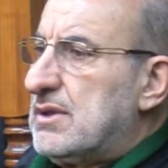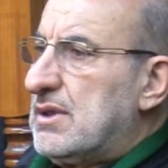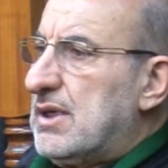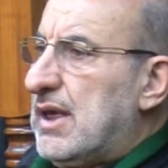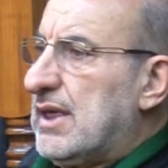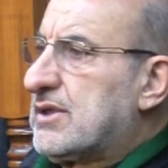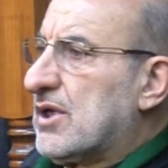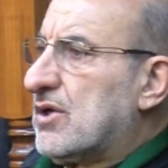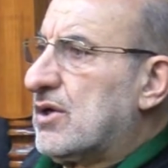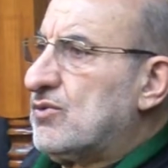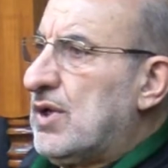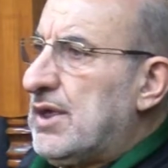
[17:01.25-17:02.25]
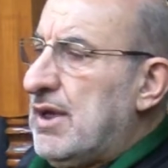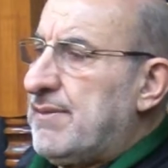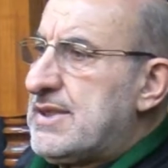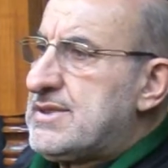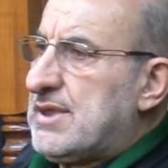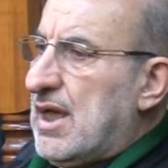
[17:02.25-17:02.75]
Later on, when Ibn
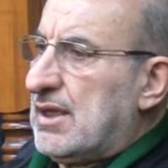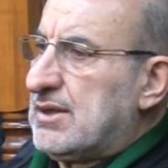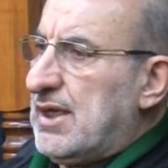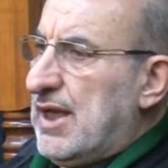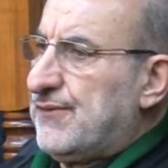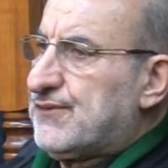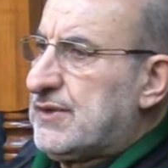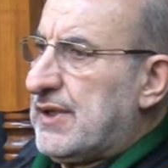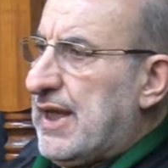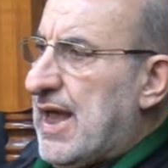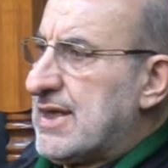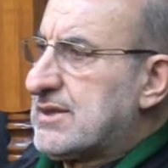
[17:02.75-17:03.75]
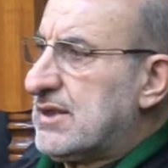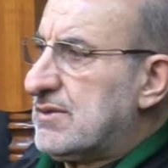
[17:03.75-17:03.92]
Ziyad left, they asked him,